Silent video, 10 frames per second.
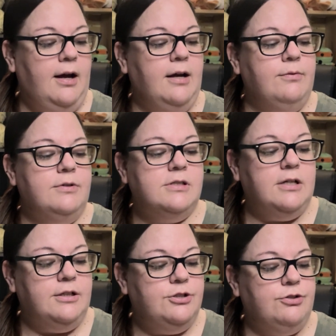I was
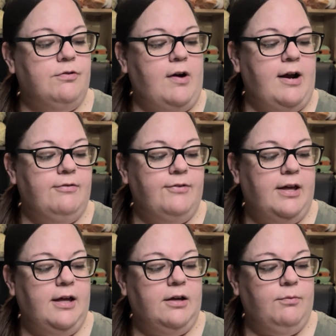on a giraffe
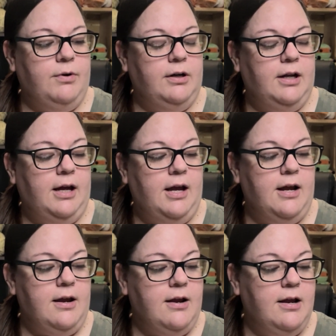kick one
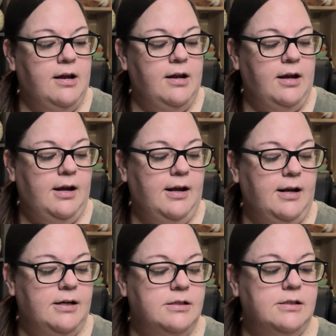day and
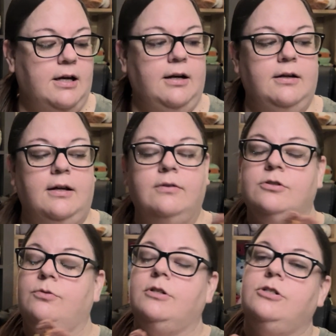I decided I was
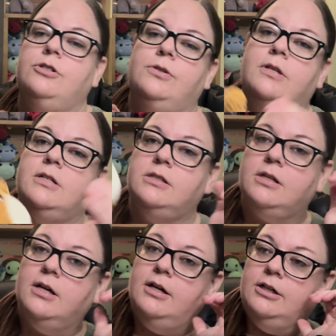going to do this
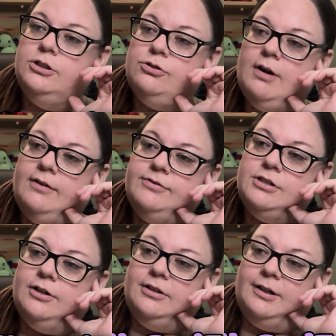giraffe
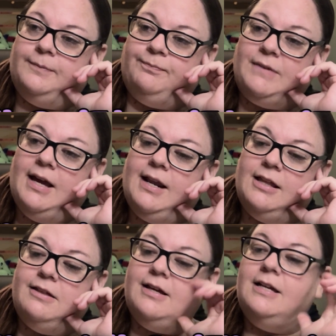snuggler. And I
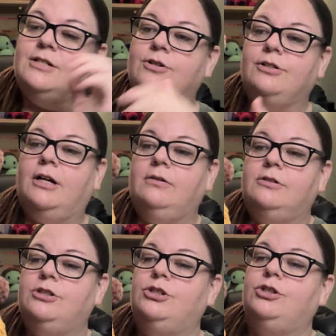think he turned out
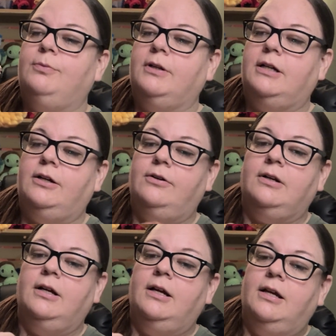super cute.
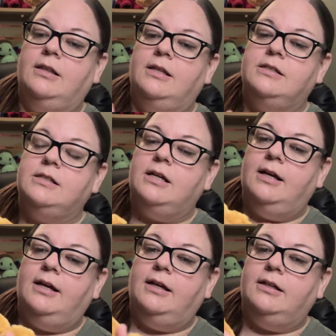This
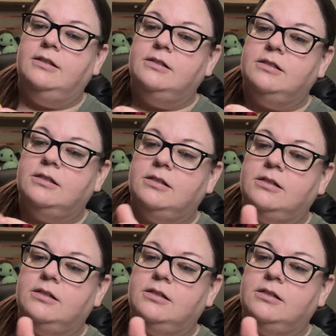is